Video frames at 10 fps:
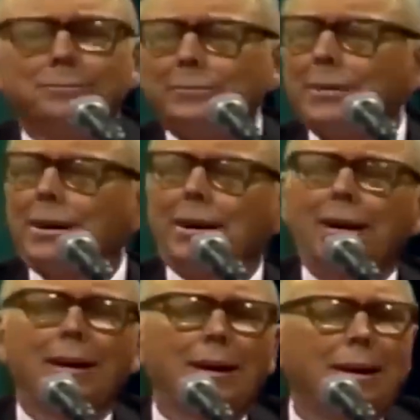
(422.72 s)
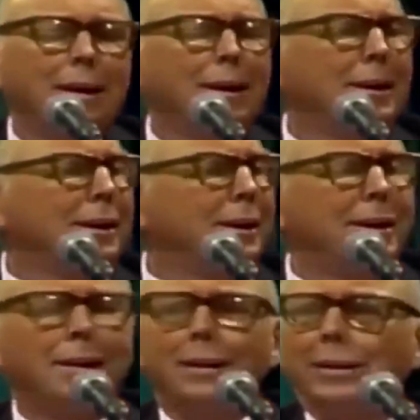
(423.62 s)

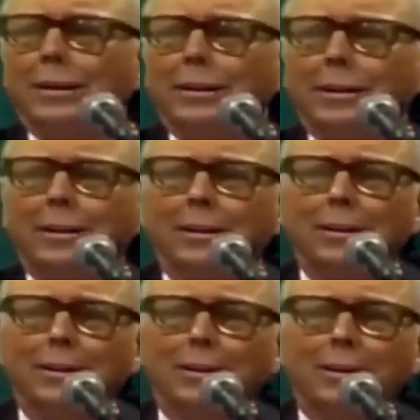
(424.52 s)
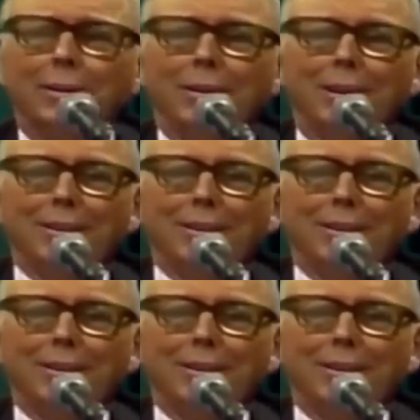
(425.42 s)
(no one is talking)